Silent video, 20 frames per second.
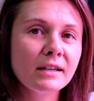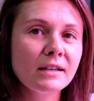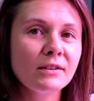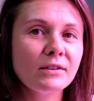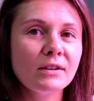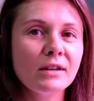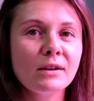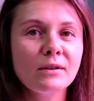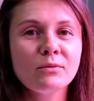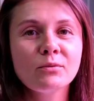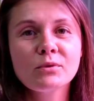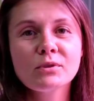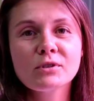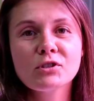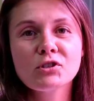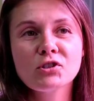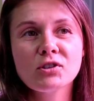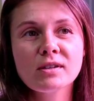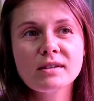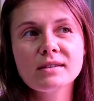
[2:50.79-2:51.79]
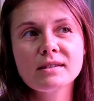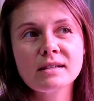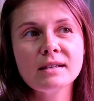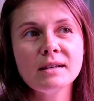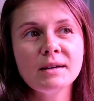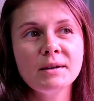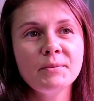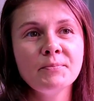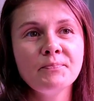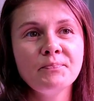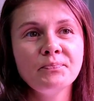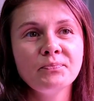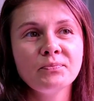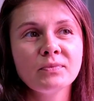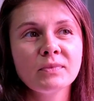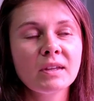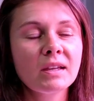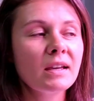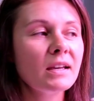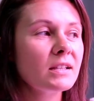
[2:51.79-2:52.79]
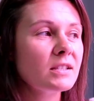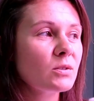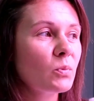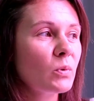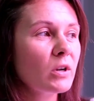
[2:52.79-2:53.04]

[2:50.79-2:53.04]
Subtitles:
It was just, it's